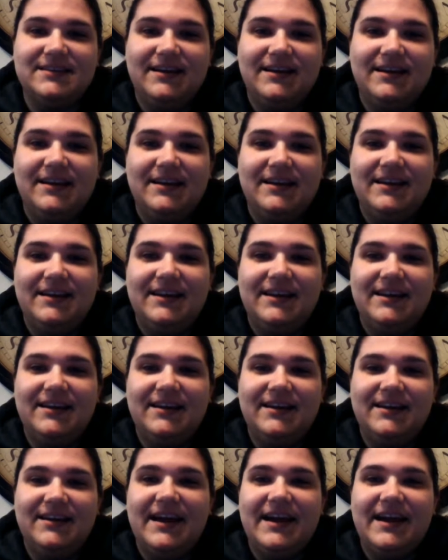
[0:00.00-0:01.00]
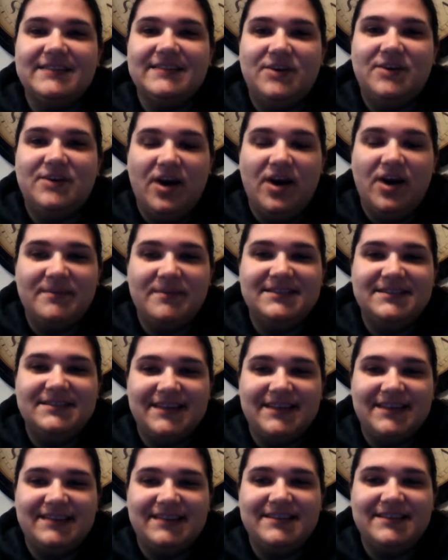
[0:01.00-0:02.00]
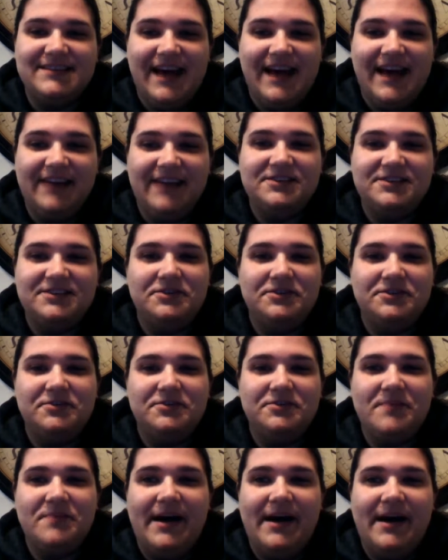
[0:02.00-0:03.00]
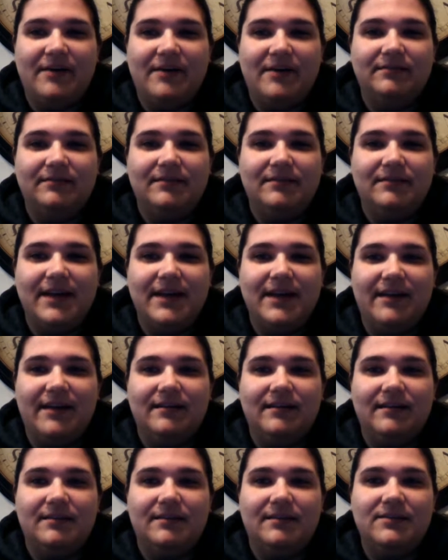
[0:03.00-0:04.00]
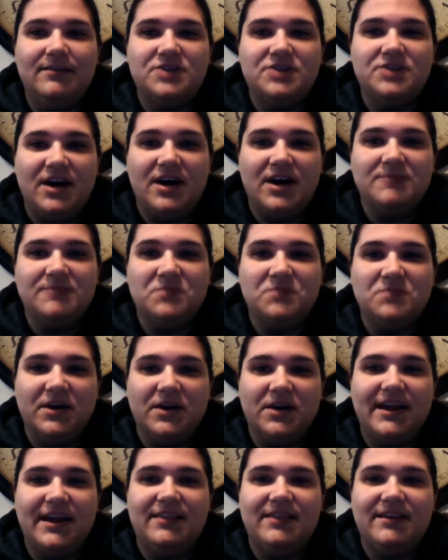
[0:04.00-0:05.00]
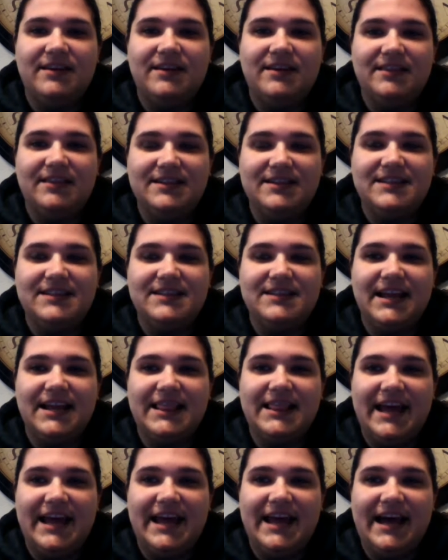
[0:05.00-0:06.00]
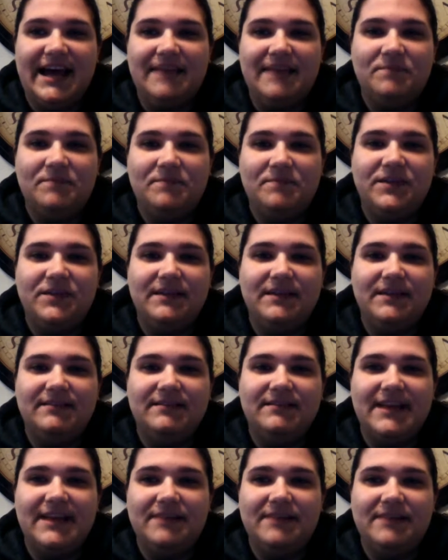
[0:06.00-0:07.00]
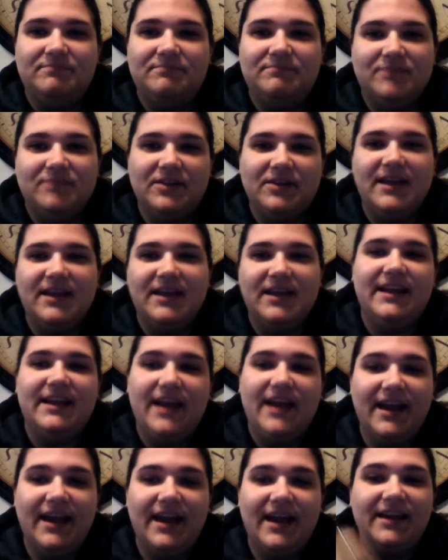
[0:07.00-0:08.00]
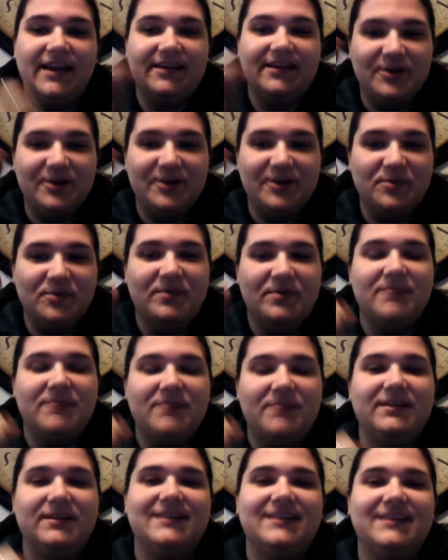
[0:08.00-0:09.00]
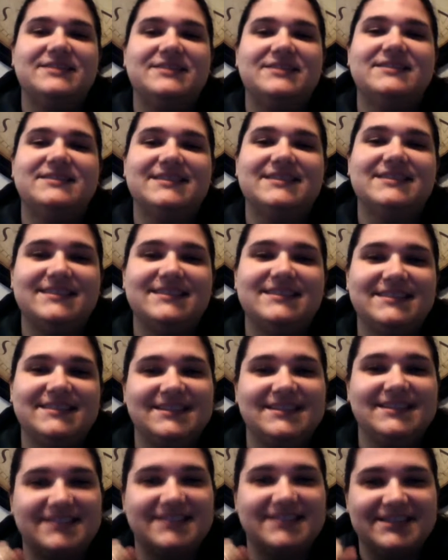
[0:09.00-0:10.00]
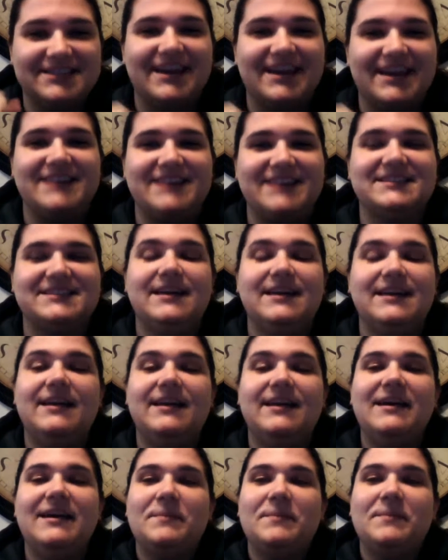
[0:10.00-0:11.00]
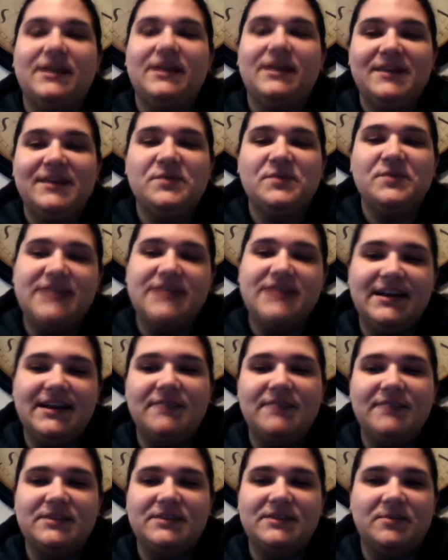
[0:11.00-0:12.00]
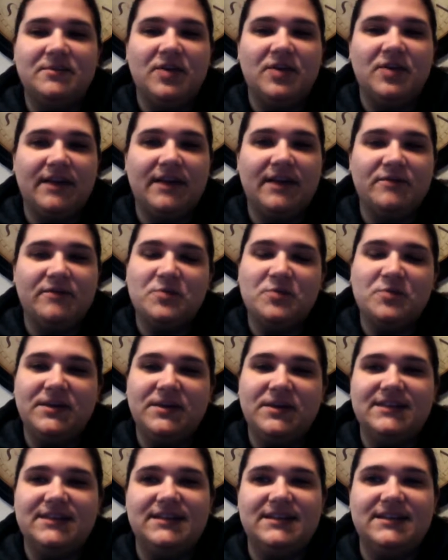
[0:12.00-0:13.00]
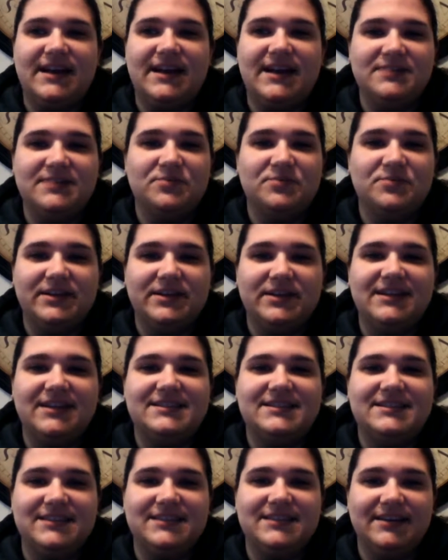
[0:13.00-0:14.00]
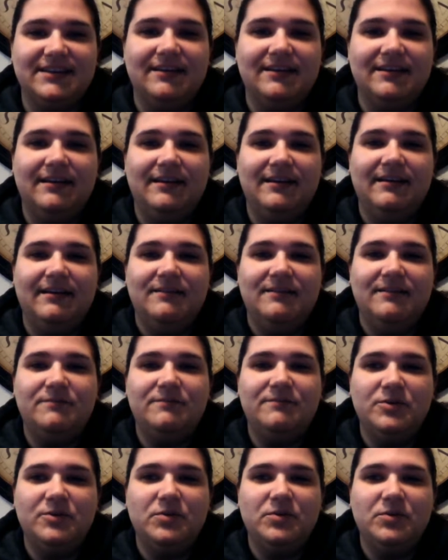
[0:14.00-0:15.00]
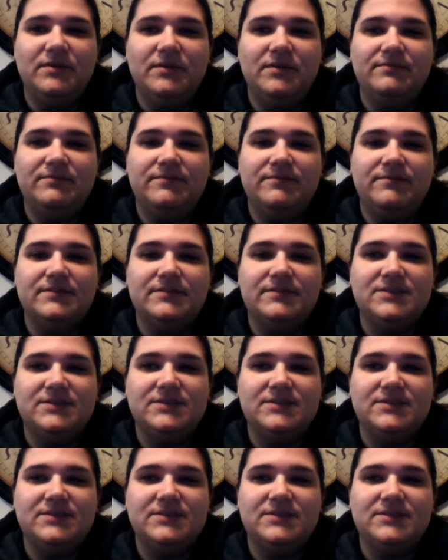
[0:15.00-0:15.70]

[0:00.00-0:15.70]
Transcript: he has a common sense attitude about, like, jobs, work ethic, things like that, that they are like, hey, Republicans, this is us. But I think it would take enough of the Democratic vote because he has a realistic view of social